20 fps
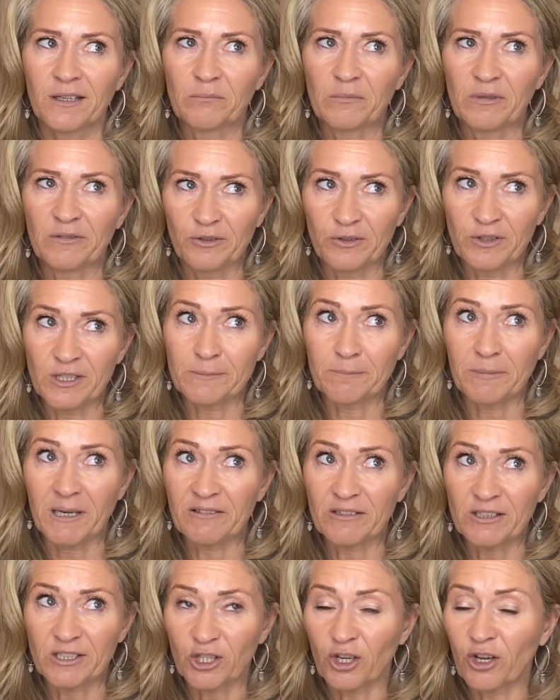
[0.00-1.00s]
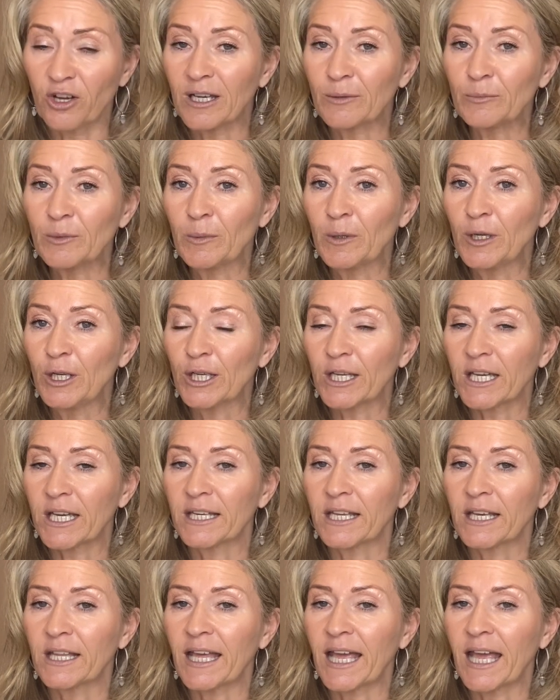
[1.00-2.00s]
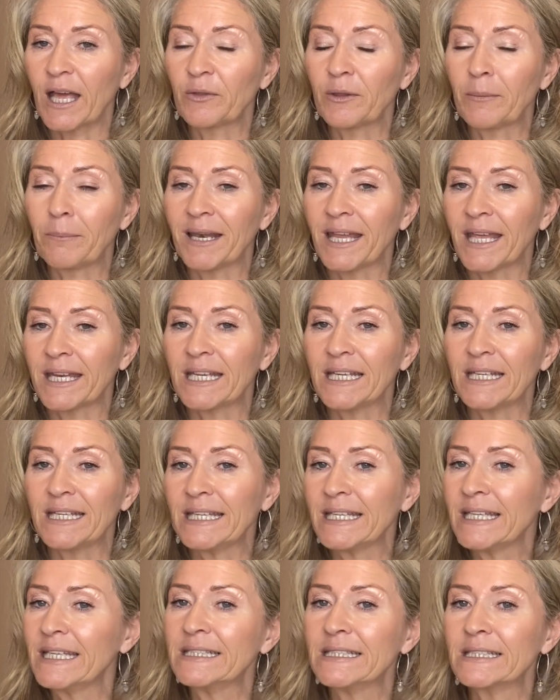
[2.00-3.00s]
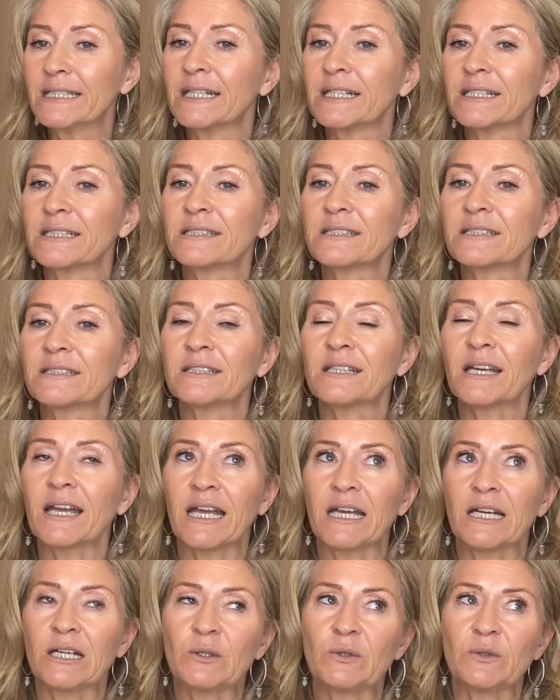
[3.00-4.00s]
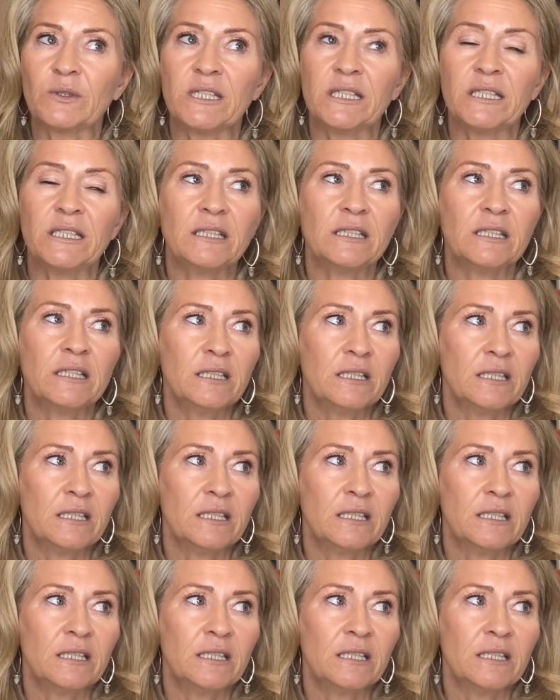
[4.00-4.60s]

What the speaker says: Before this period of time, we were looking at how the planet needed us, how the